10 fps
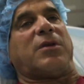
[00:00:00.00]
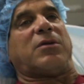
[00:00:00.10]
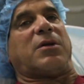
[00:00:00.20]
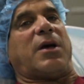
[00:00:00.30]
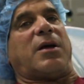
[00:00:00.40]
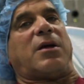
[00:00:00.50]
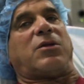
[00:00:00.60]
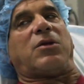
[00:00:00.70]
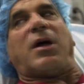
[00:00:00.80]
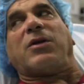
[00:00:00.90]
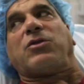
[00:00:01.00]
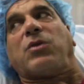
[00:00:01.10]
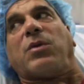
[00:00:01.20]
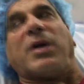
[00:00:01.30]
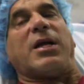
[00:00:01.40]
I knew that I could help
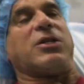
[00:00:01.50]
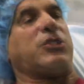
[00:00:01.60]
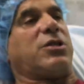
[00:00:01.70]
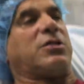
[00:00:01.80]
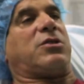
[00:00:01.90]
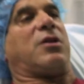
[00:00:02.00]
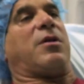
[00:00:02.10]
him with a mix of